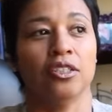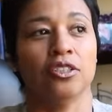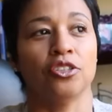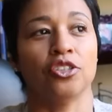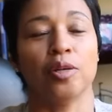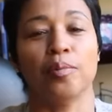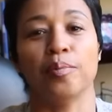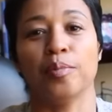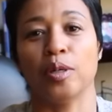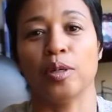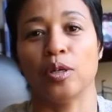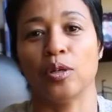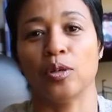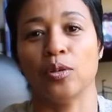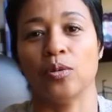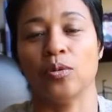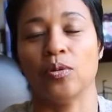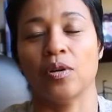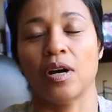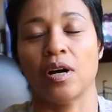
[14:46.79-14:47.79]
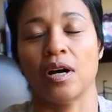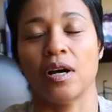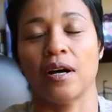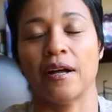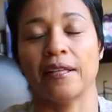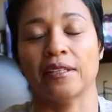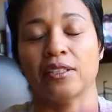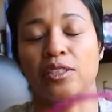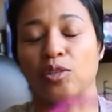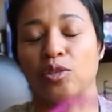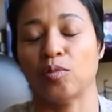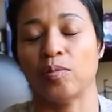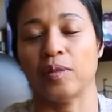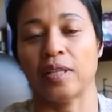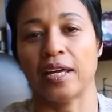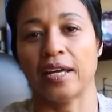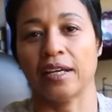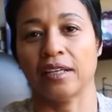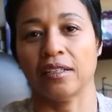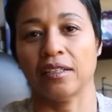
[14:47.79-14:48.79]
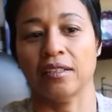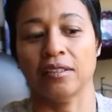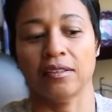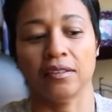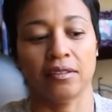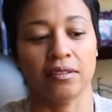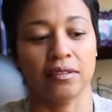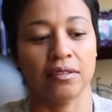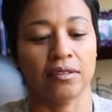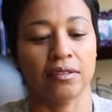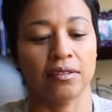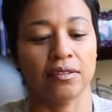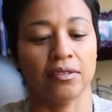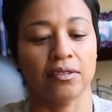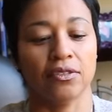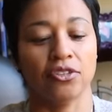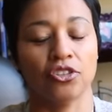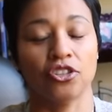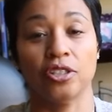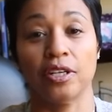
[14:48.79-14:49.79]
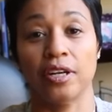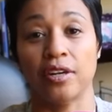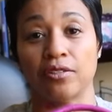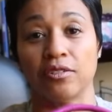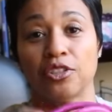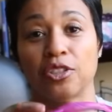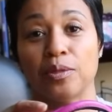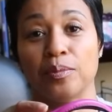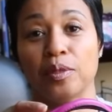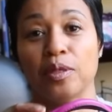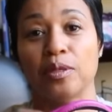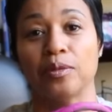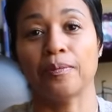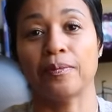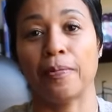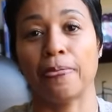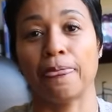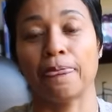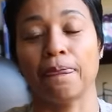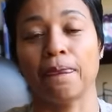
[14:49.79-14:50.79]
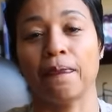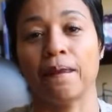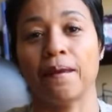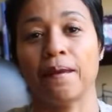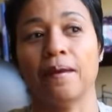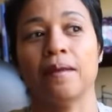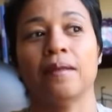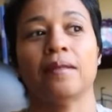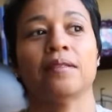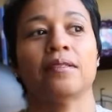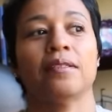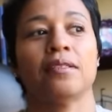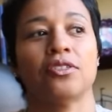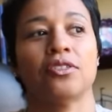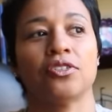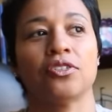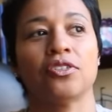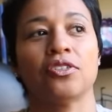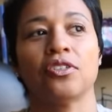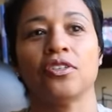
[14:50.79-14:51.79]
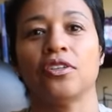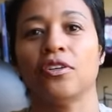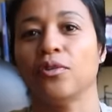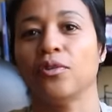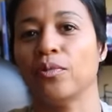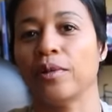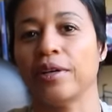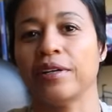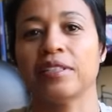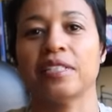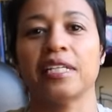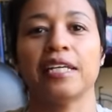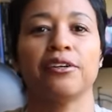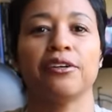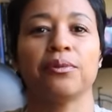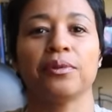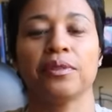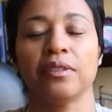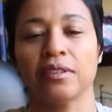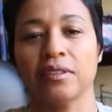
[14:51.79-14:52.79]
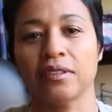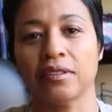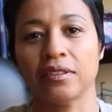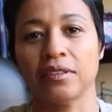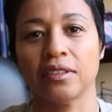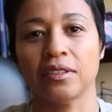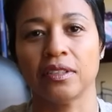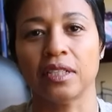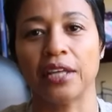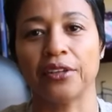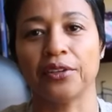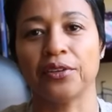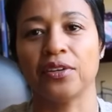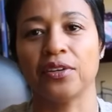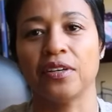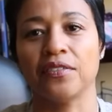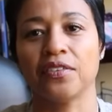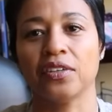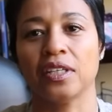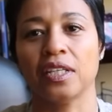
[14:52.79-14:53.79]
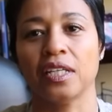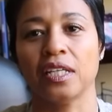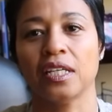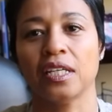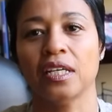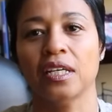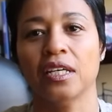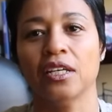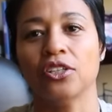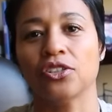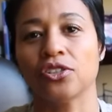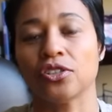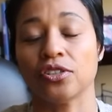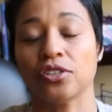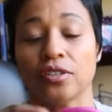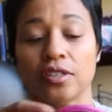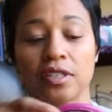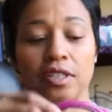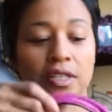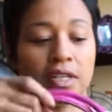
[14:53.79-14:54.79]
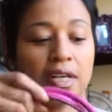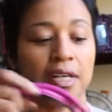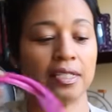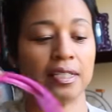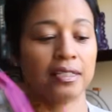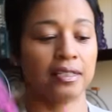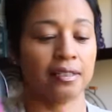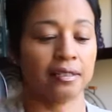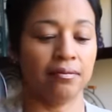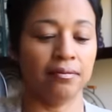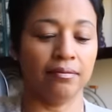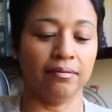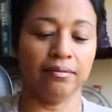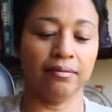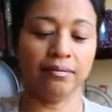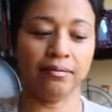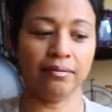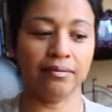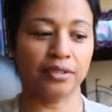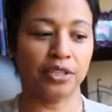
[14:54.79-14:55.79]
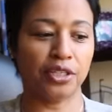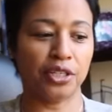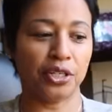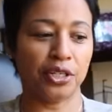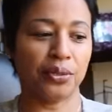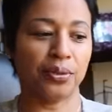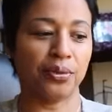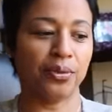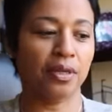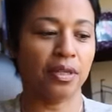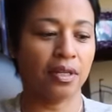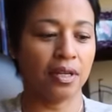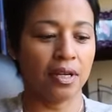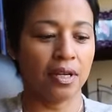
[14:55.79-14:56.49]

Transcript: jumbo, so black Chanel jumbo, and just, the wear and tear with the leather and everything, just so that you guys know,